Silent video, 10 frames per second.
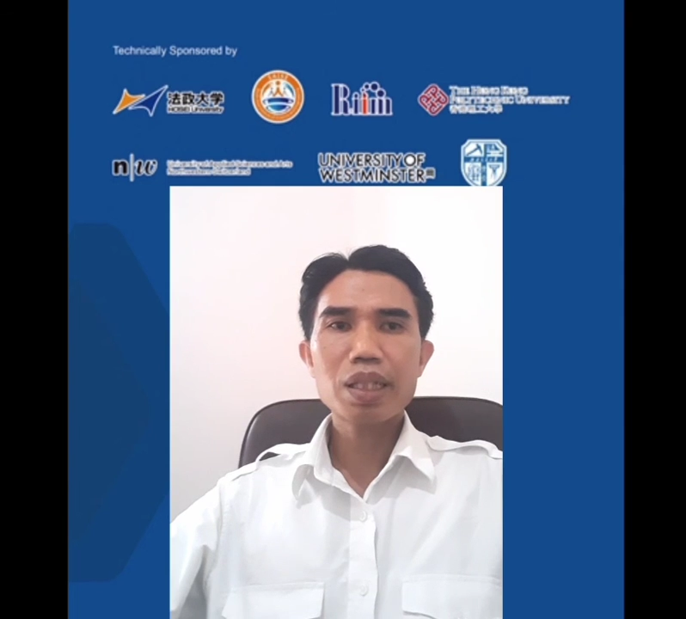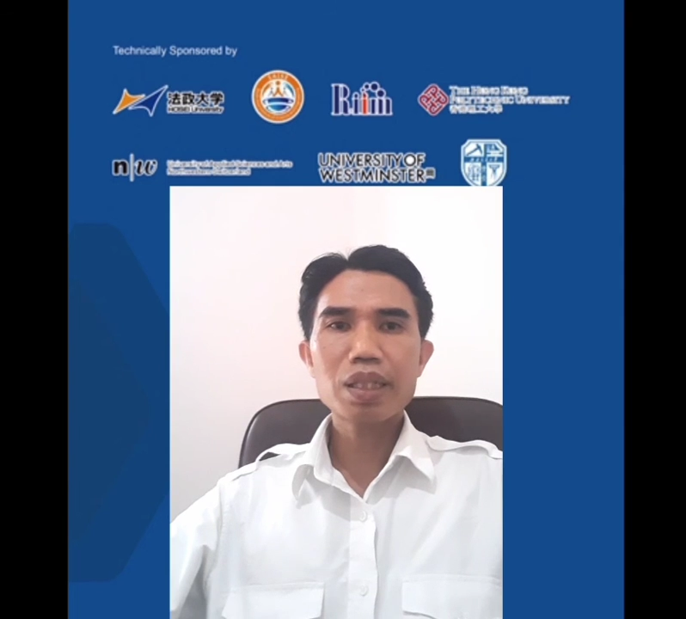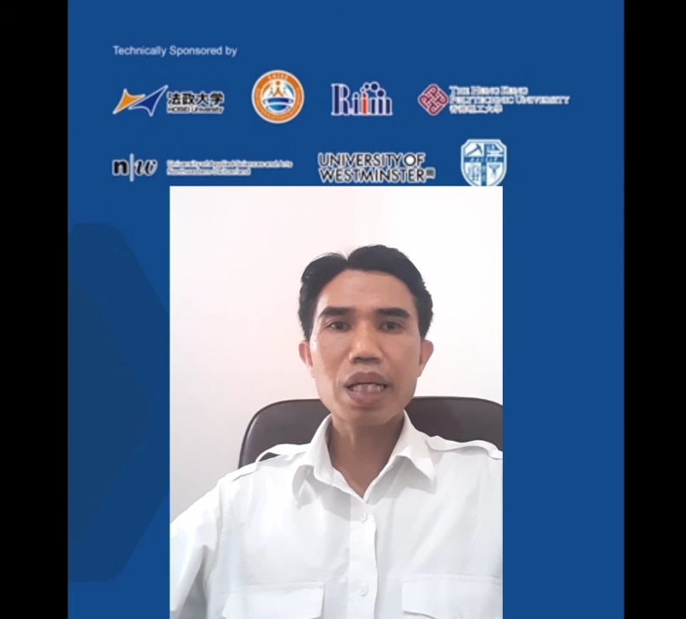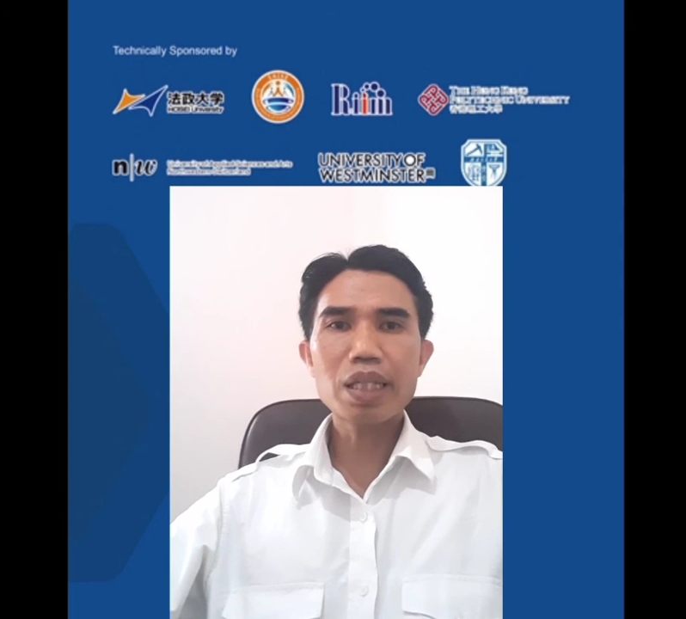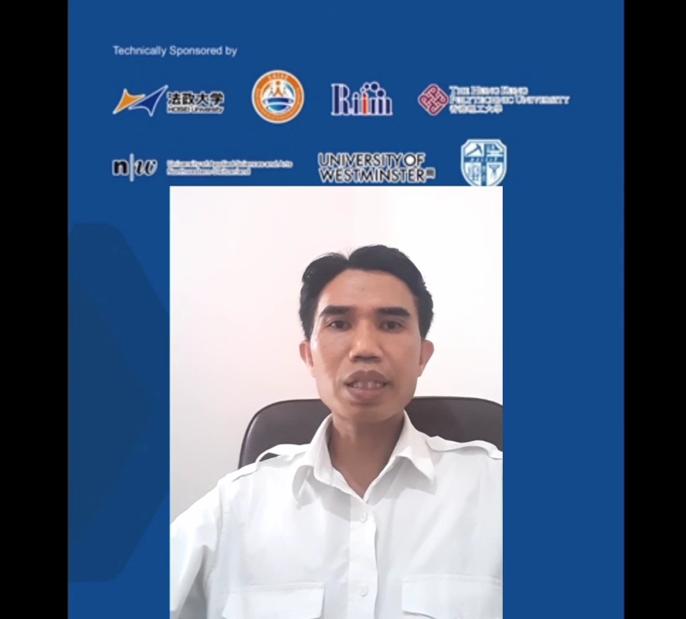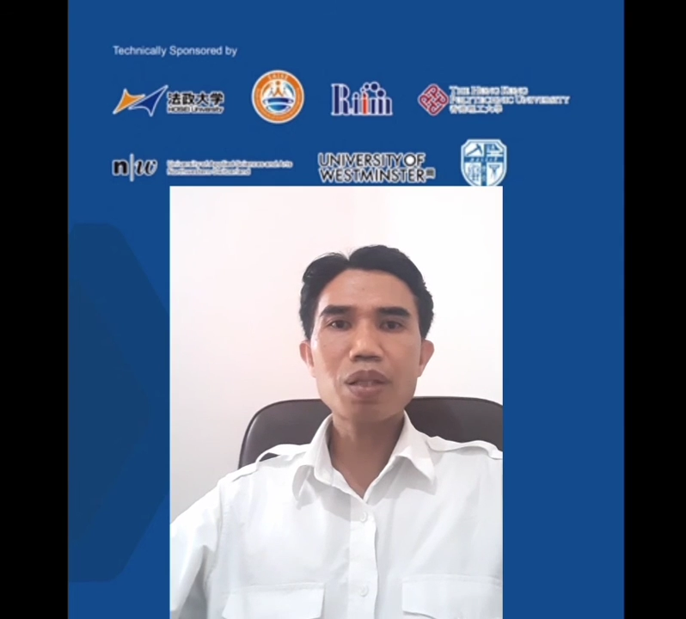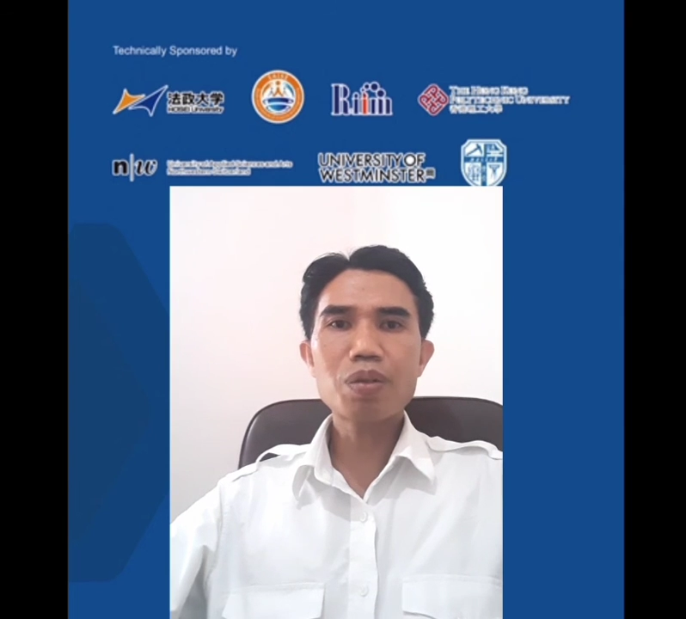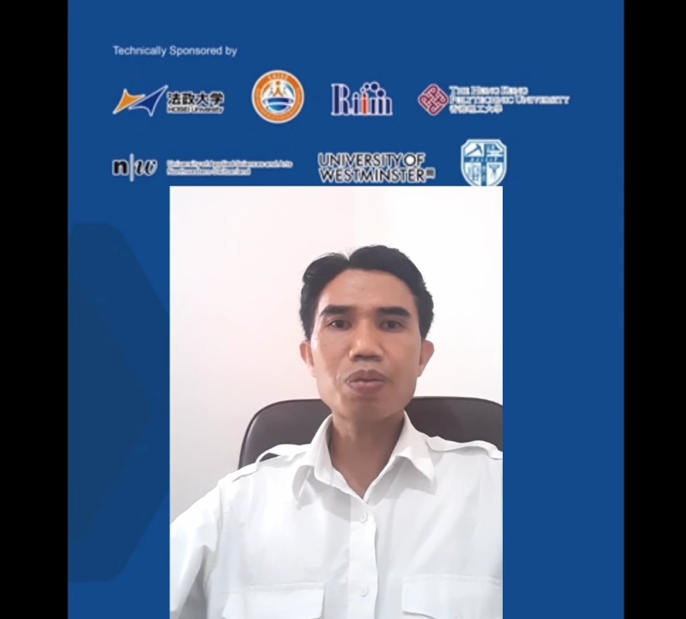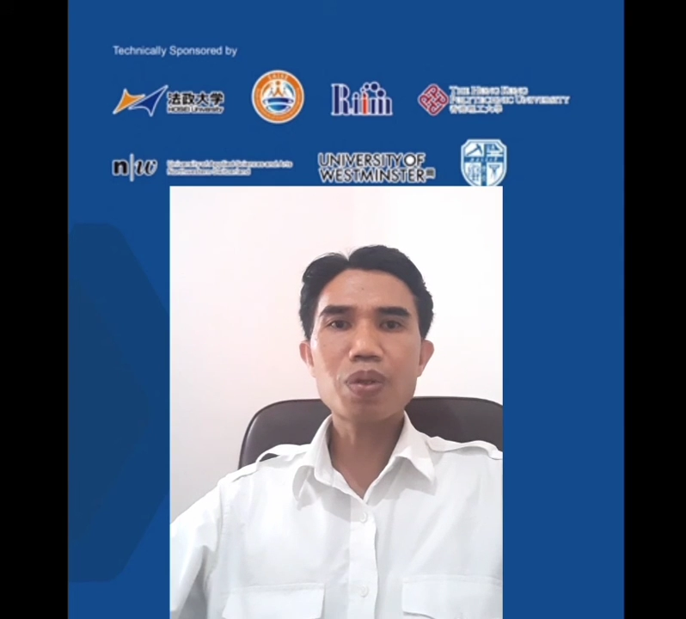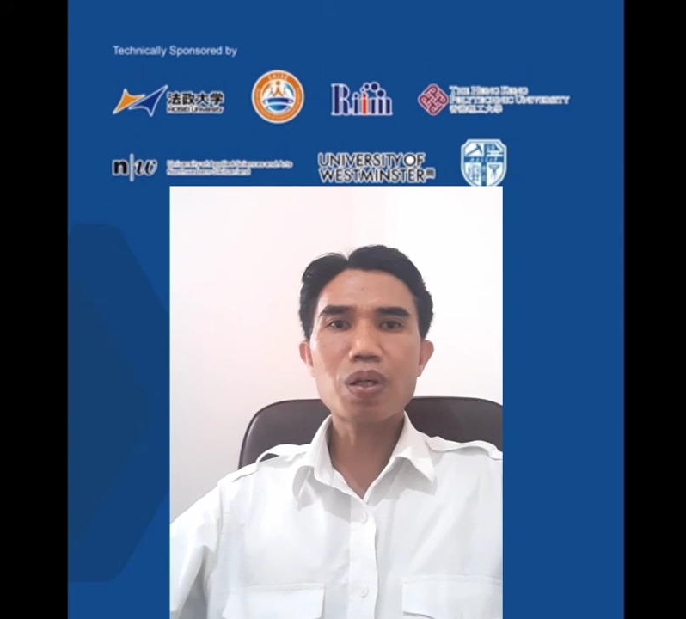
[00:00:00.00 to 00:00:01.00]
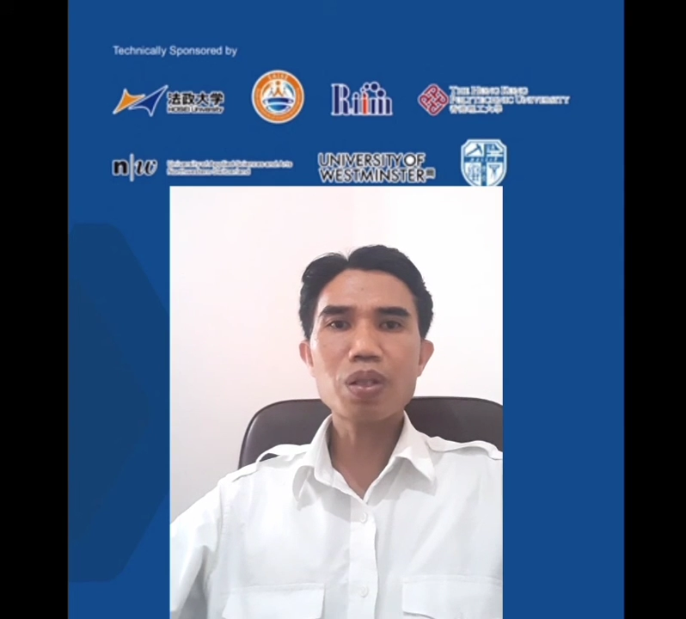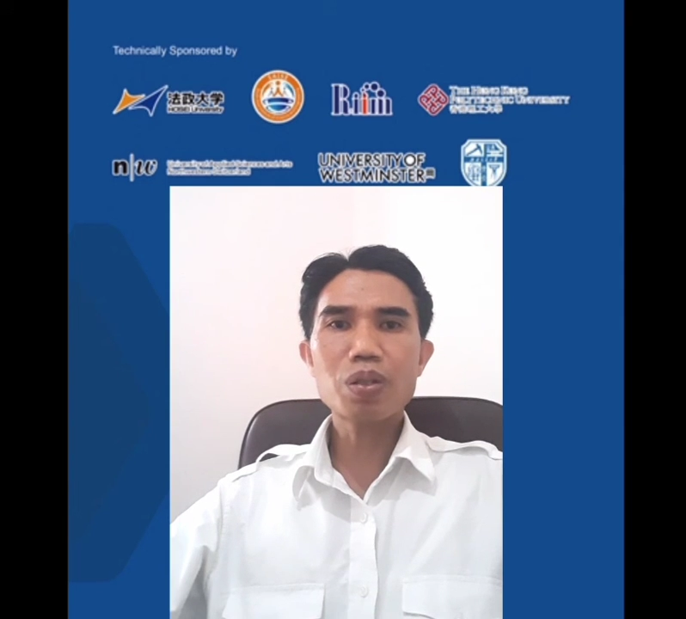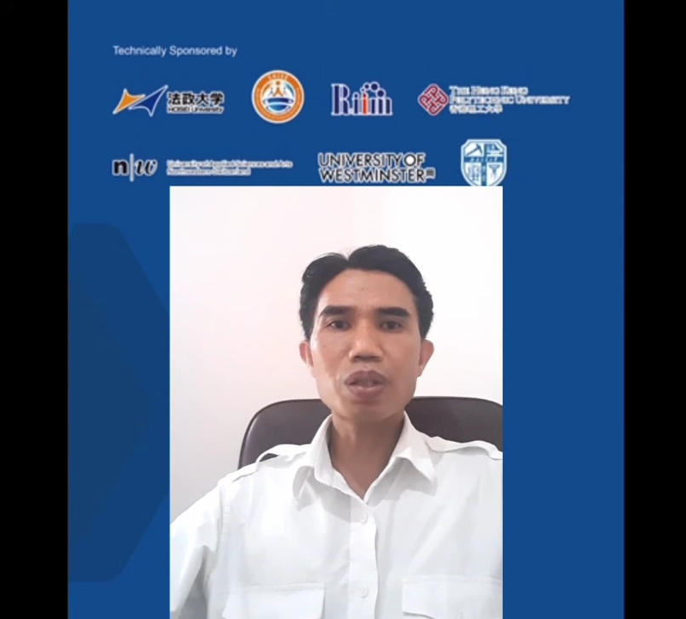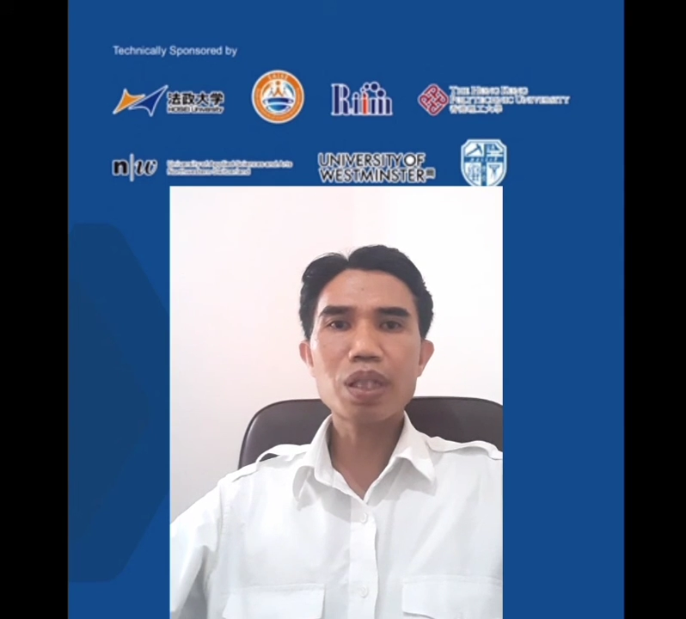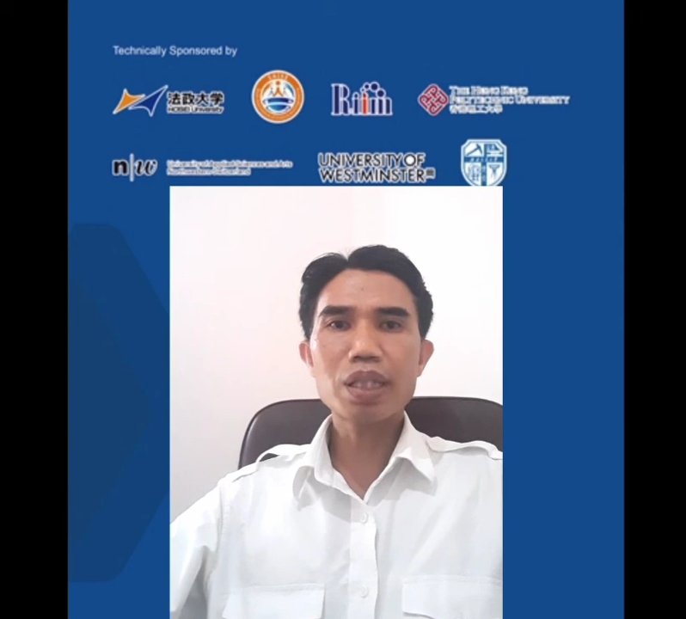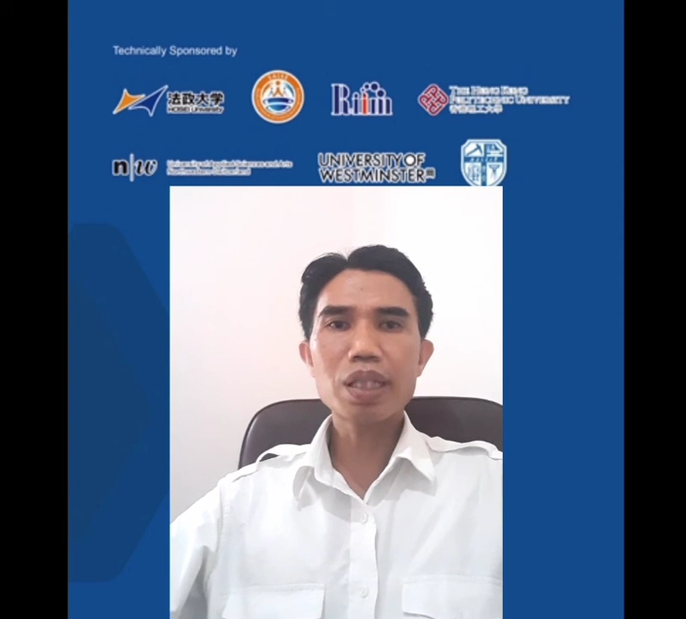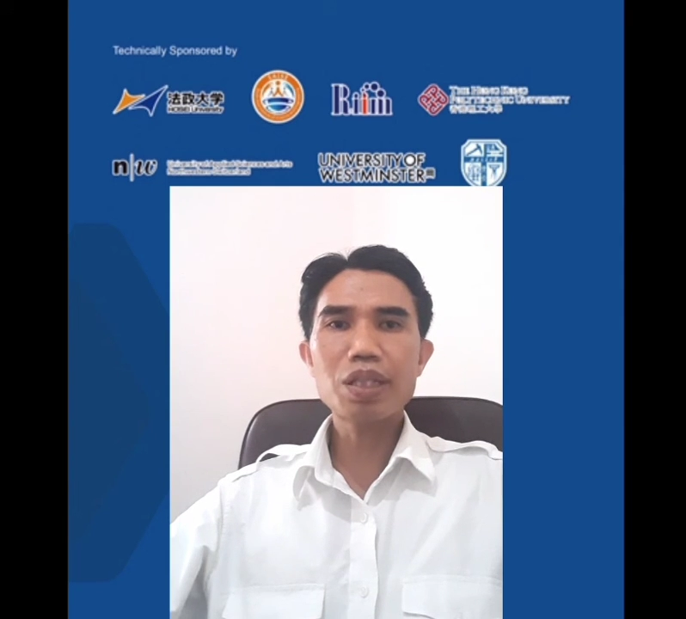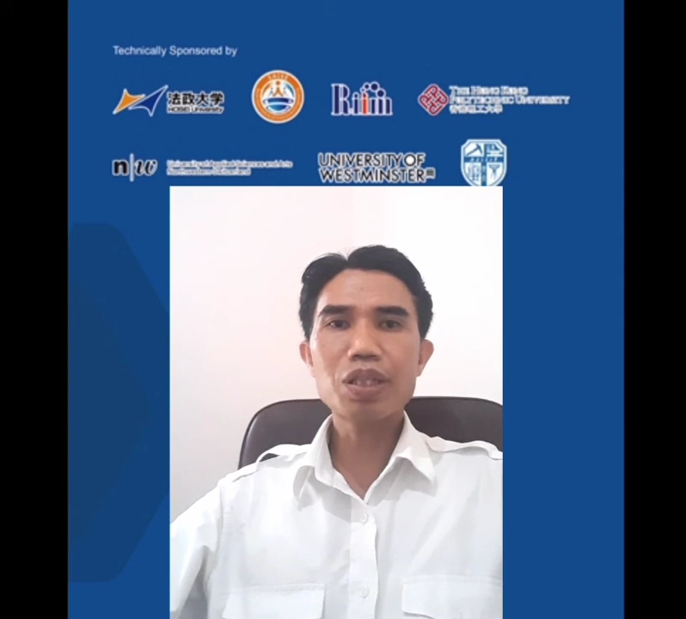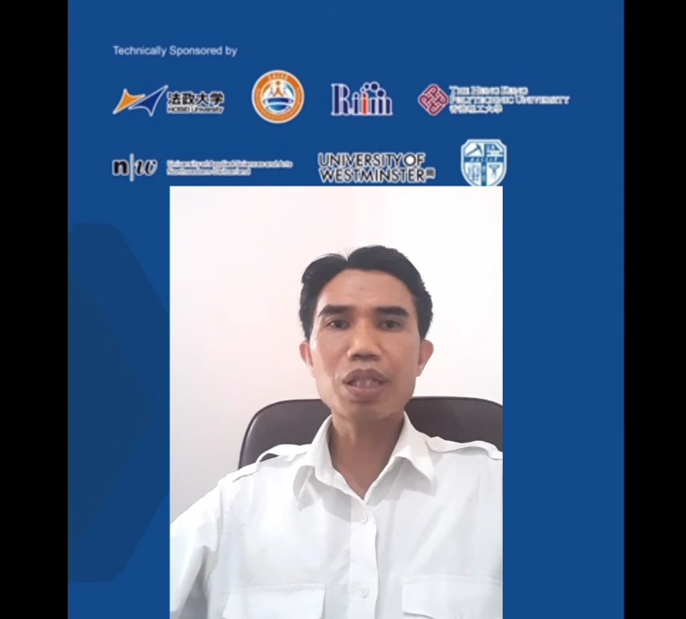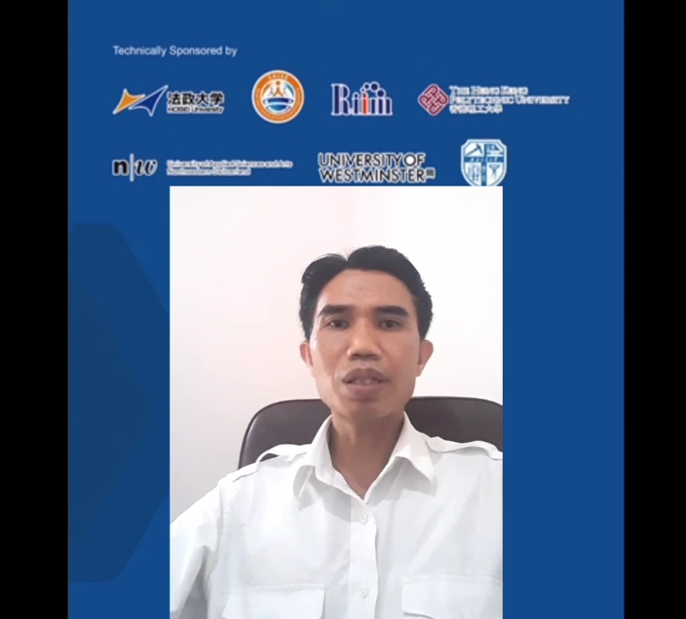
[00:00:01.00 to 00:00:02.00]
Thank you for your
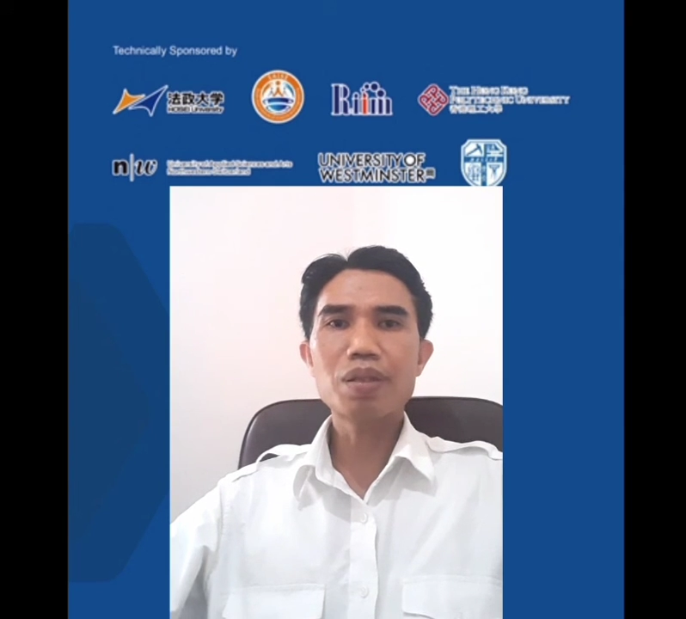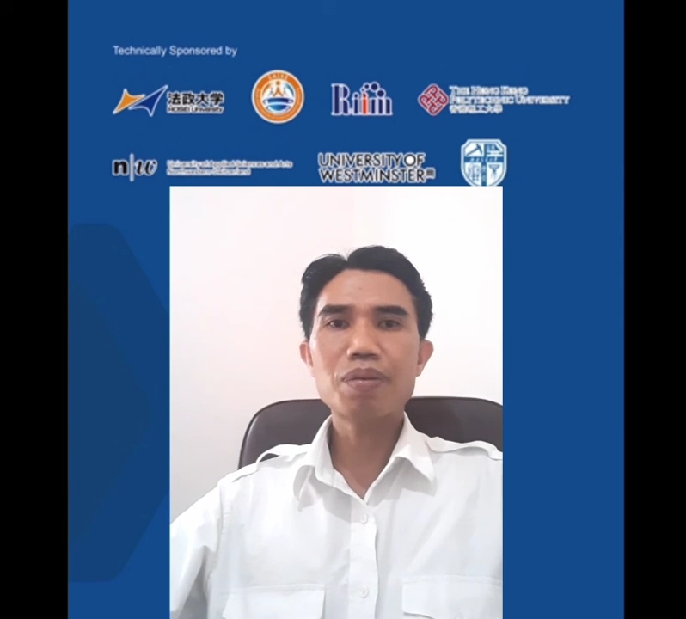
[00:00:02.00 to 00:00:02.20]
attention.